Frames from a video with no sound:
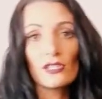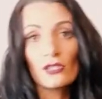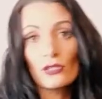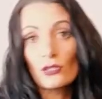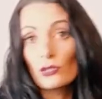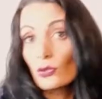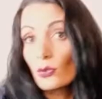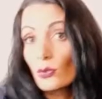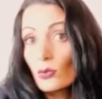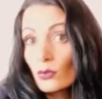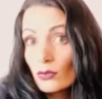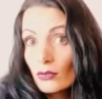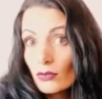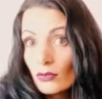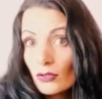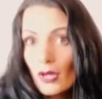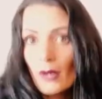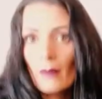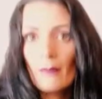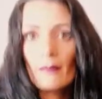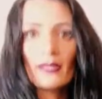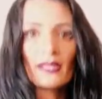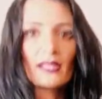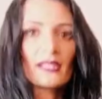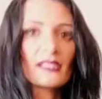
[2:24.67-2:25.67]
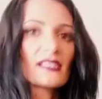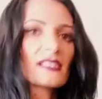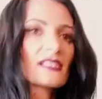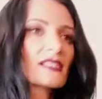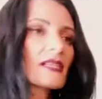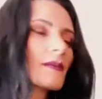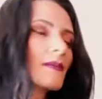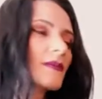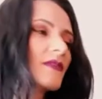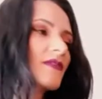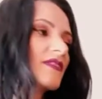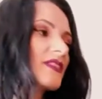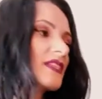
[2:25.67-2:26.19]
is a tall or not, because
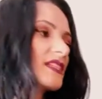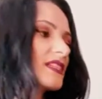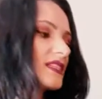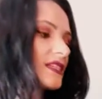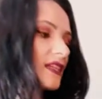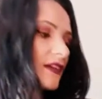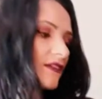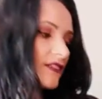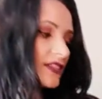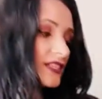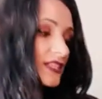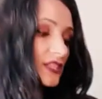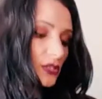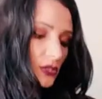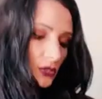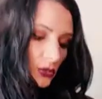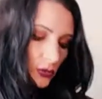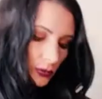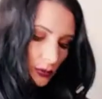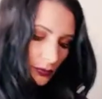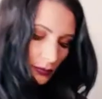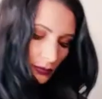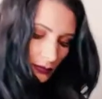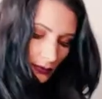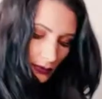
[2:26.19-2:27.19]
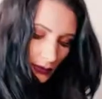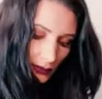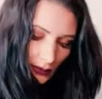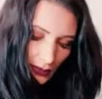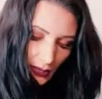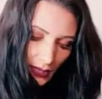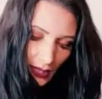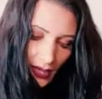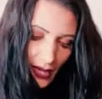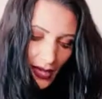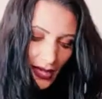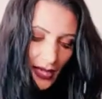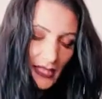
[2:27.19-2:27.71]
some of this stuff is a tall
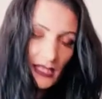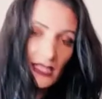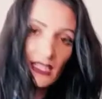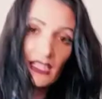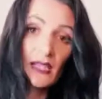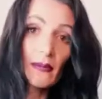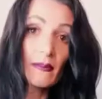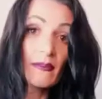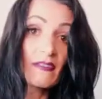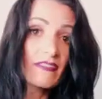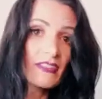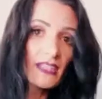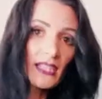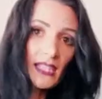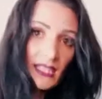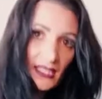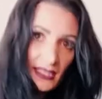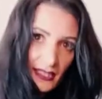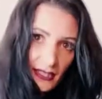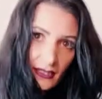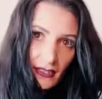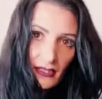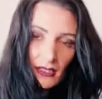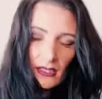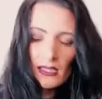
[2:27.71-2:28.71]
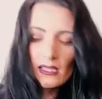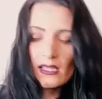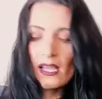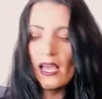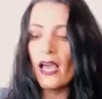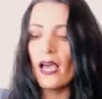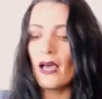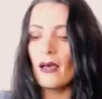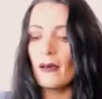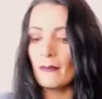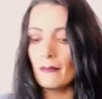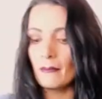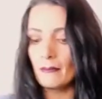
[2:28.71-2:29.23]
and some of it isn't.
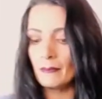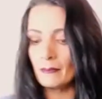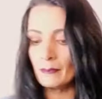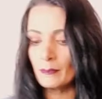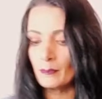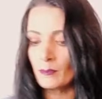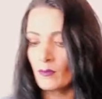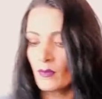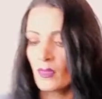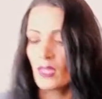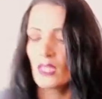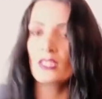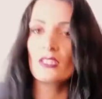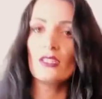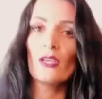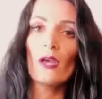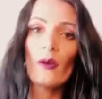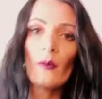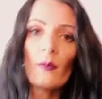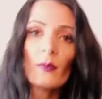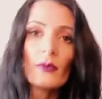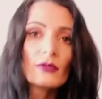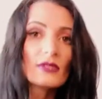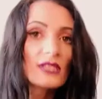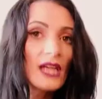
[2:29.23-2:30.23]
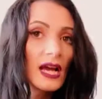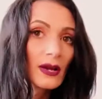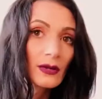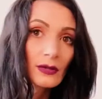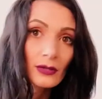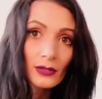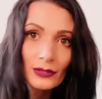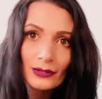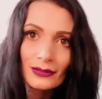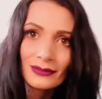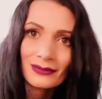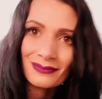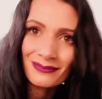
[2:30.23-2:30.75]
So I will tell
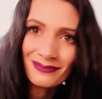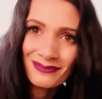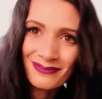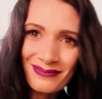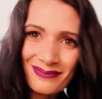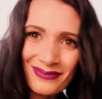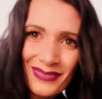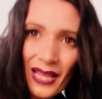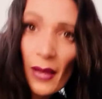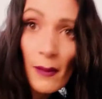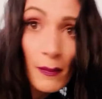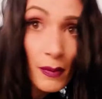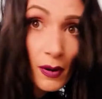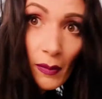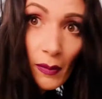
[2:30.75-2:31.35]
you, I